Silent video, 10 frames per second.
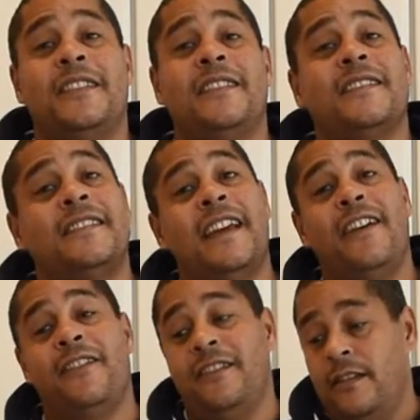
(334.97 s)
these
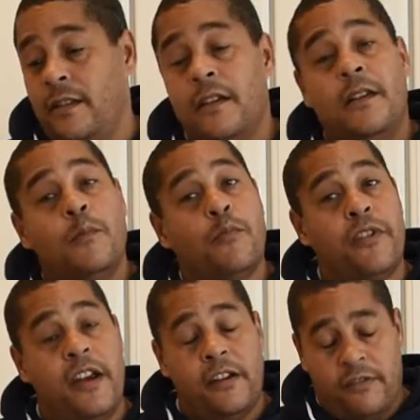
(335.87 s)
Italian
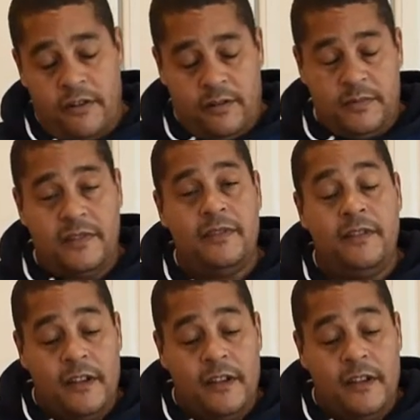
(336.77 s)
breadcrumbs.